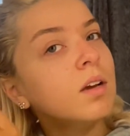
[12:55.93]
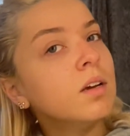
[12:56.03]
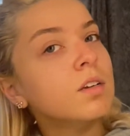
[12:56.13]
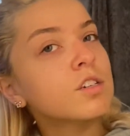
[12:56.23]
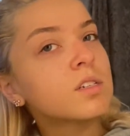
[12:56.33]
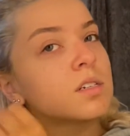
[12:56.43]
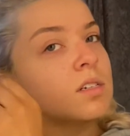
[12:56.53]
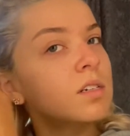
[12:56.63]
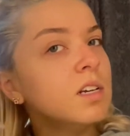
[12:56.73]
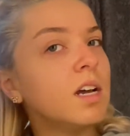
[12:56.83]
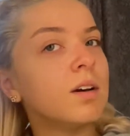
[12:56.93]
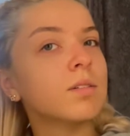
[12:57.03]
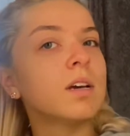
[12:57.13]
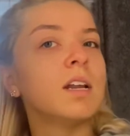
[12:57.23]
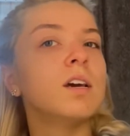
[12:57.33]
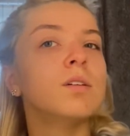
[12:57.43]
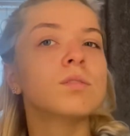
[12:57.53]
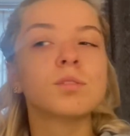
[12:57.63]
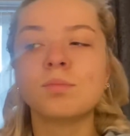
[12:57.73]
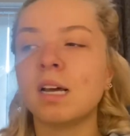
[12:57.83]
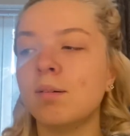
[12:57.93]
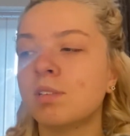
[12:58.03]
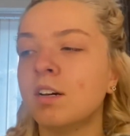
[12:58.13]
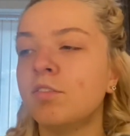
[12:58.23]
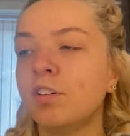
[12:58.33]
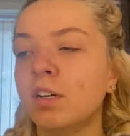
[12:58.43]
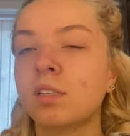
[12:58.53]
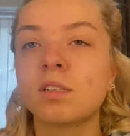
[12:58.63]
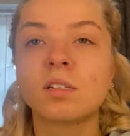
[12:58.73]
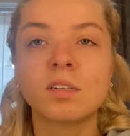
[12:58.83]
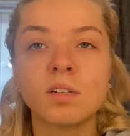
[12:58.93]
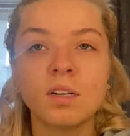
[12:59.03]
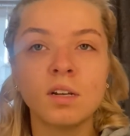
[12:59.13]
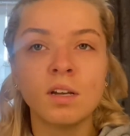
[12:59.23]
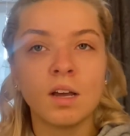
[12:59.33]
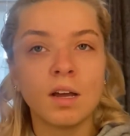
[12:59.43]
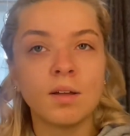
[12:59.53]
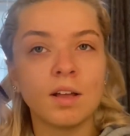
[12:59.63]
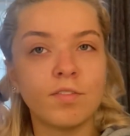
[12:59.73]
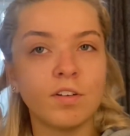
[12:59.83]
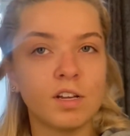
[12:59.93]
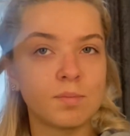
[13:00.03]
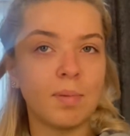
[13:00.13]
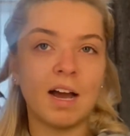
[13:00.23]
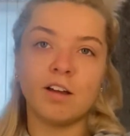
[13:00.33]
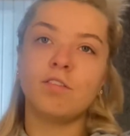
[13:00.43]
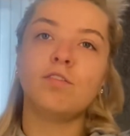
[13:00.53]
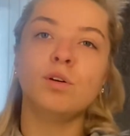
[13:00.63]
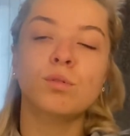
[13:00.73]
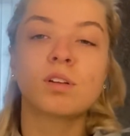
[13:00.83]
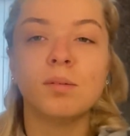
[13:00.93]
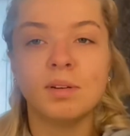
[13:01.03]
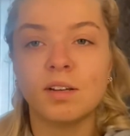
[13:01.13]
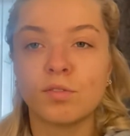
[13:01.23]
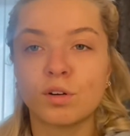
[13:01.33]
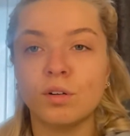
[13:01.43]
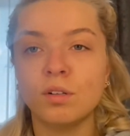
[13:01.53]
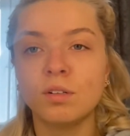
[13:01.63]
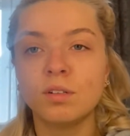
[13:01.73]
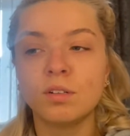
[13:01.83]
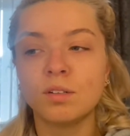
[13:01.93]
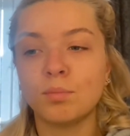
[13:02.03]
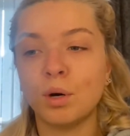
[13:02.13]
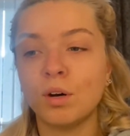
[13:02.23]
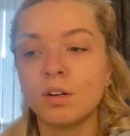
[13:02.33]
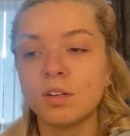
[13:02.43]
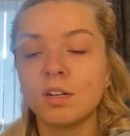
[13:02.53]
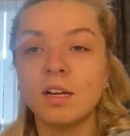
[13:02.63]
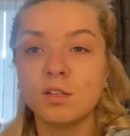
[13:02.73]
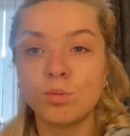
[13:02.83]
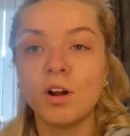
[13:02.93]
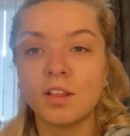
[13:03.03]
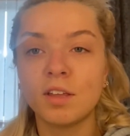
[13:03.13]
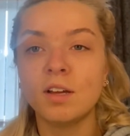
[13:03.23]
Just, you know, I know sometimes that first that first bite of food can be difficult, but it's worth it.